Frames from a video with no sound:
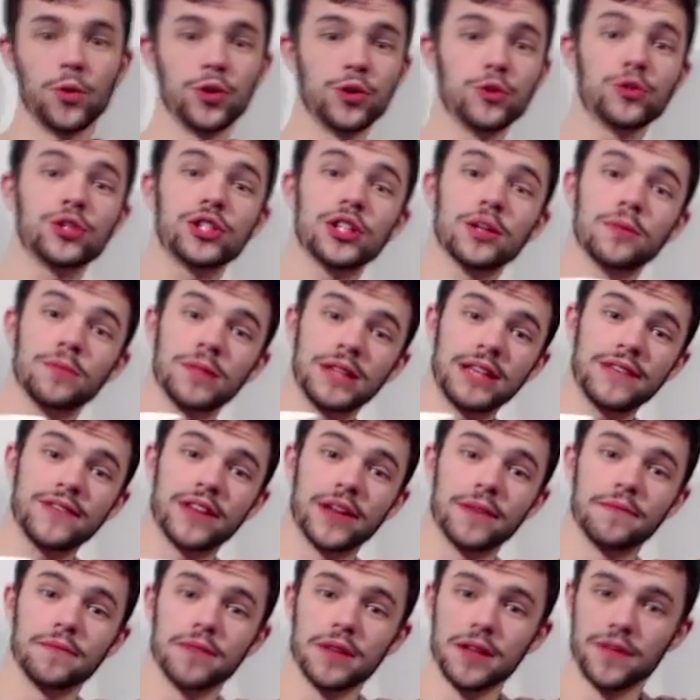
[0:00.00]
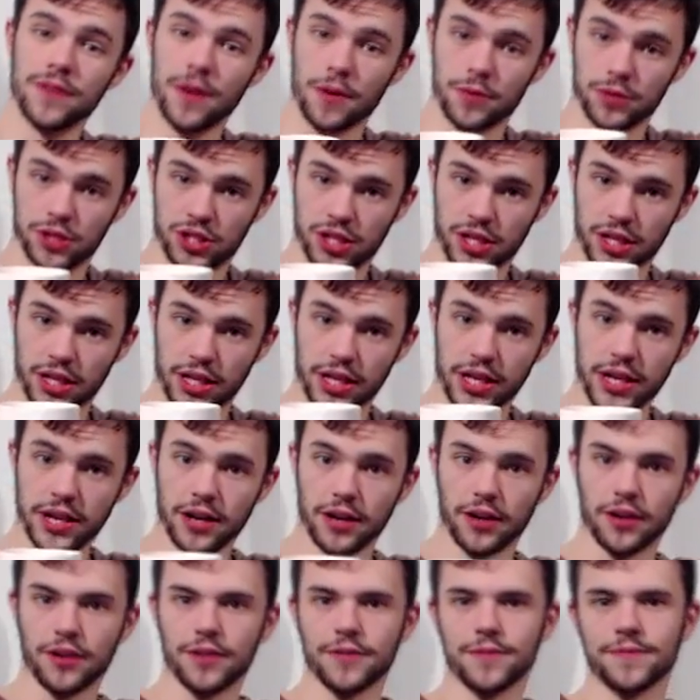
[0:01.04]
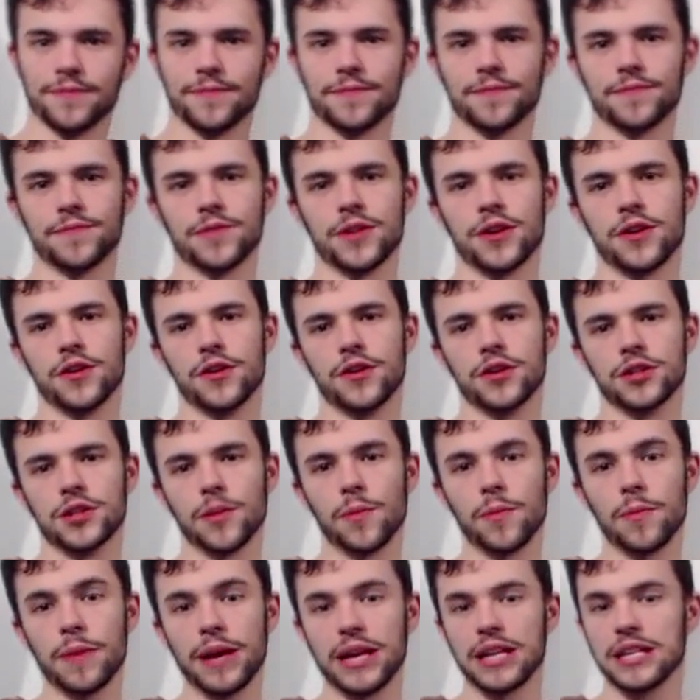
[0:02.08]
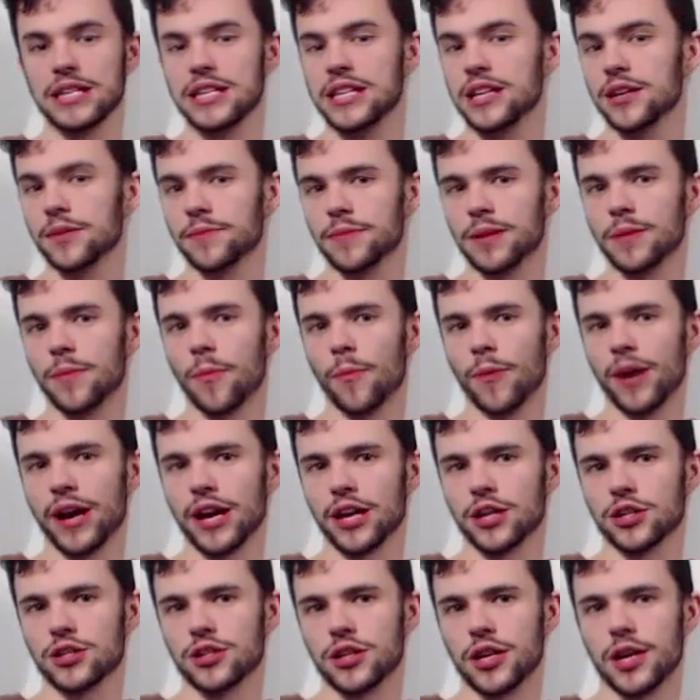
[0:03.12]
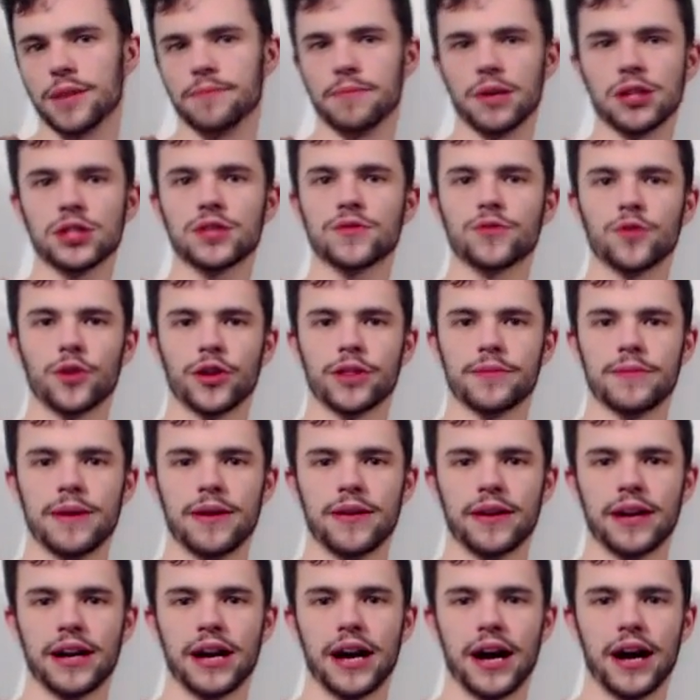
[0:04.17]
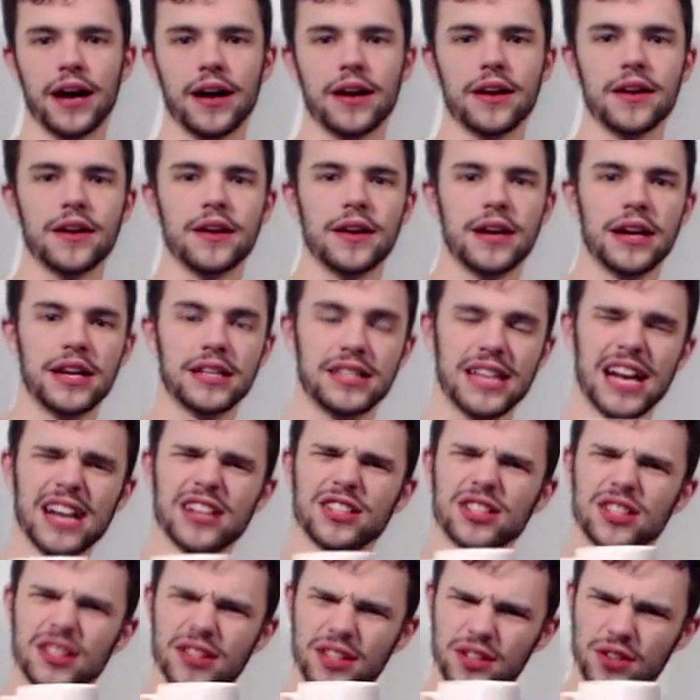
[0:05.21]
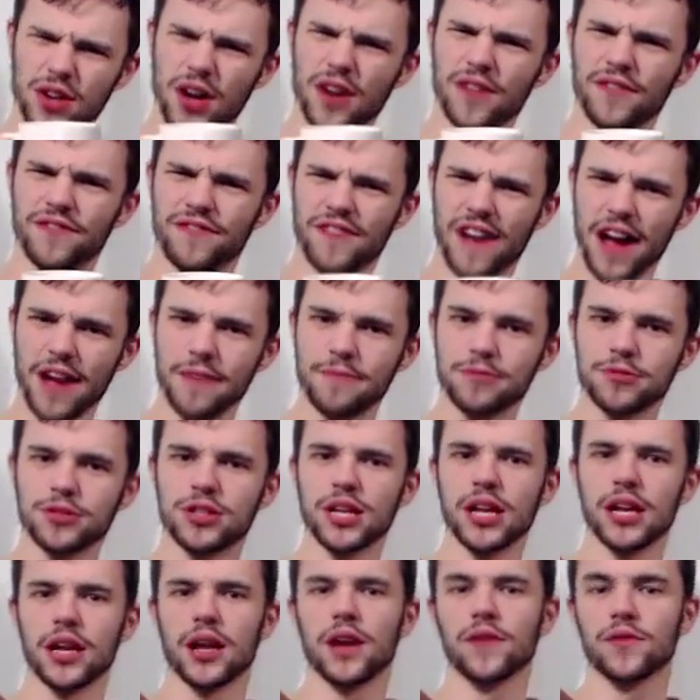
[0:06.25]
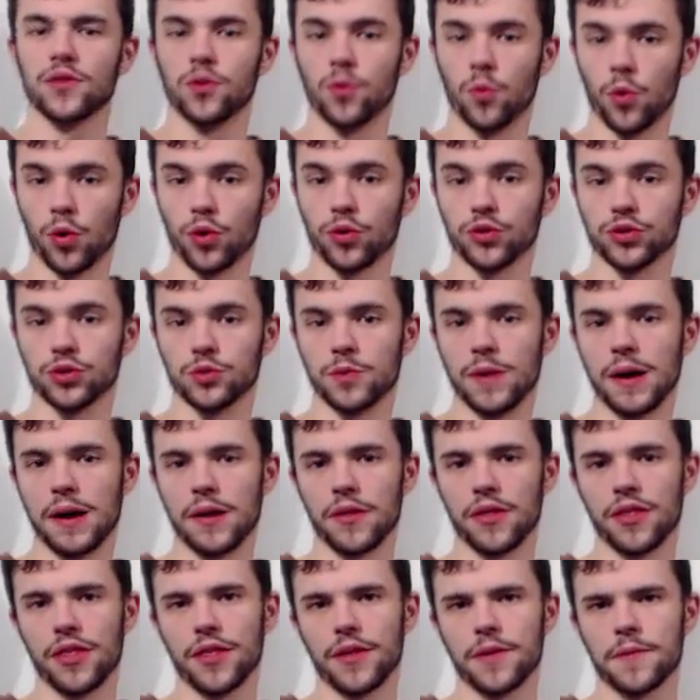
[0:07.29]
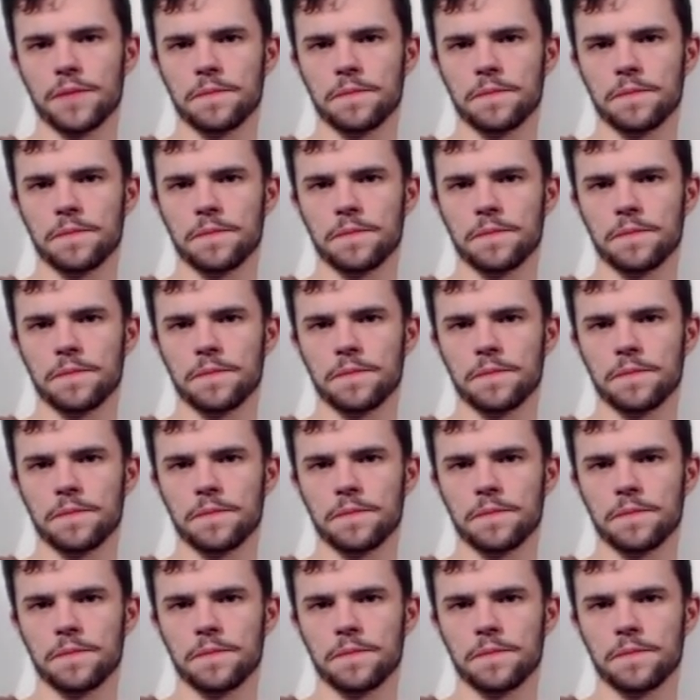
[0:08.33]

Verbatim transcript: Would you still believe it if I was sitting here? Someone making near minimum wage in much of North America is actually in the top 5% of the world's wealth.